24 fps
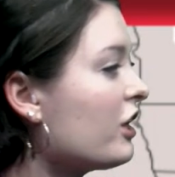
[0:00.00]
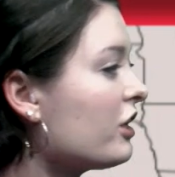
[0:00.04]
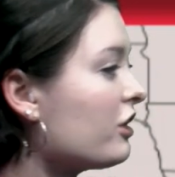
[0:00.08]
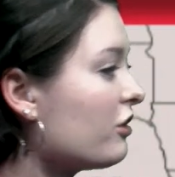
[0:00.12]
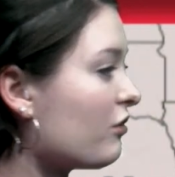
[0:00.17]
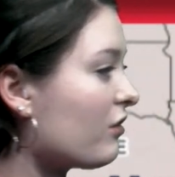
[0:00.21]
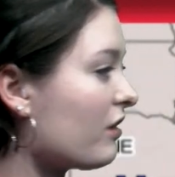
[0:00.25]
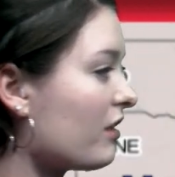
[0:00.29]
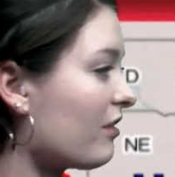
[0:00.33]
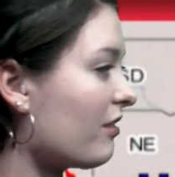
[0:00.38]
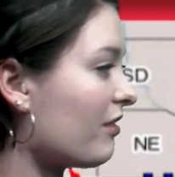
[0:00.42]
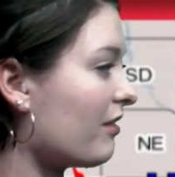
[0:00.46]

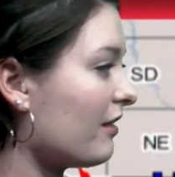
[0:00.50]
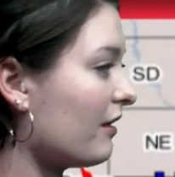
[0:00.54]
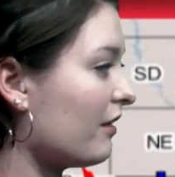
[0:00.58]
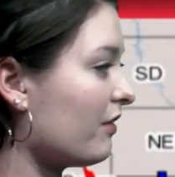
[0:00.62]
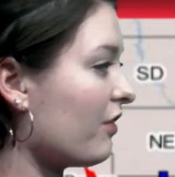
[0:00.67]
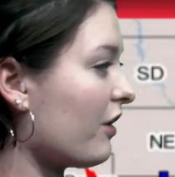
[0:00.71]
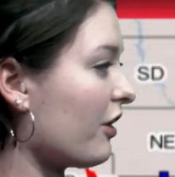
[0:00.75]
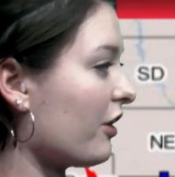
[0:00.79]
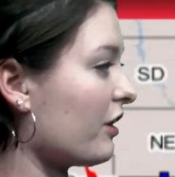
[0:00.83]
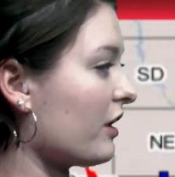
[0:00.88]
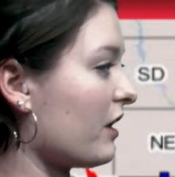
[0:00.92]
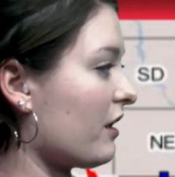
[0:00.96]
You can see
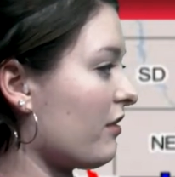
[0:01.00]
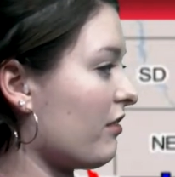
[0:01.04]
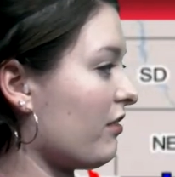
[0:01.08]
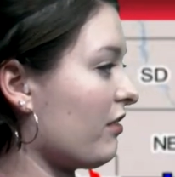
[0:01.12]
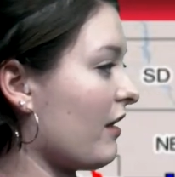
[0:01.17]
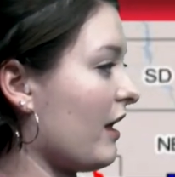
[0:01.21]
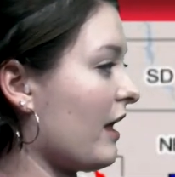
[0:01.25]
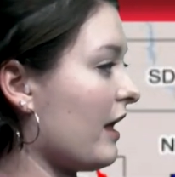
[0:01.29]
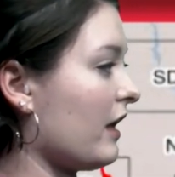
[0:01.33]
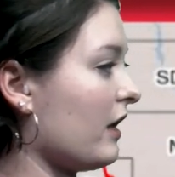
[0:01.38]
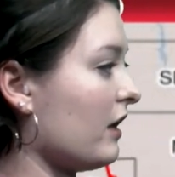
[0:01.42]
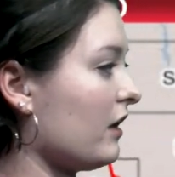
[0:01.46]
there is
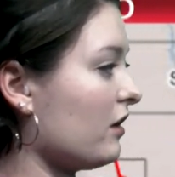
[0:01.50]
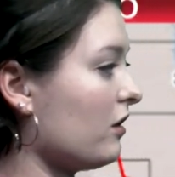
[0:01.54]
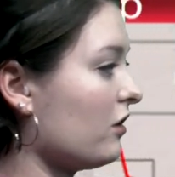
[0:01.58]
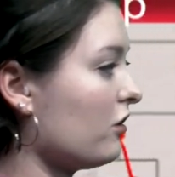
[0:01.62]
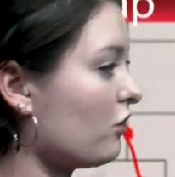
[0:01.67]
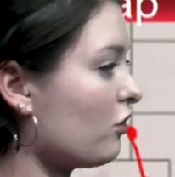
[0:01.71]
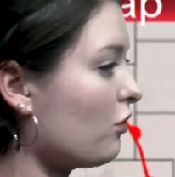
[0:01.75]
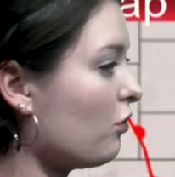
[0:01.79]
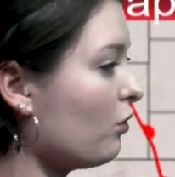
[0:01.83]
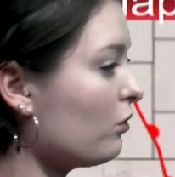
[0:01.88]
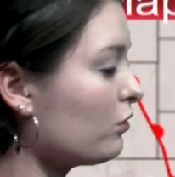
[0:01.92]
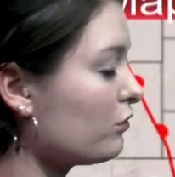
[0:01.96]
a
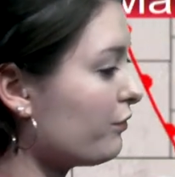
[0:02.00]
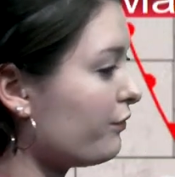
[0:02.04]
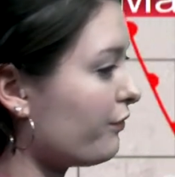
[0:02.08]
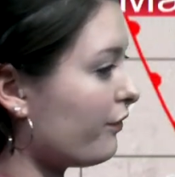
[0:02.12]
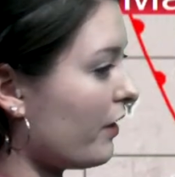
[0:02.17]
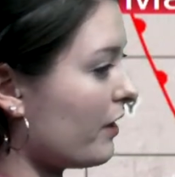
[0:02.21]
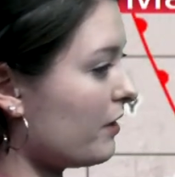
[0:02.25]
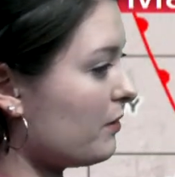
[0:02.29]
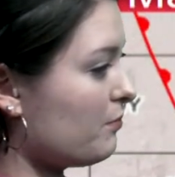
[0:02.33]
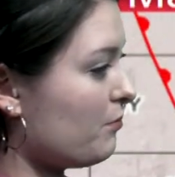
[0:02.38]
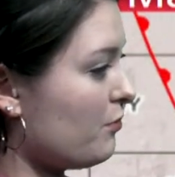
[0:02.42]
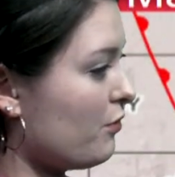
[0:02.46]
cold front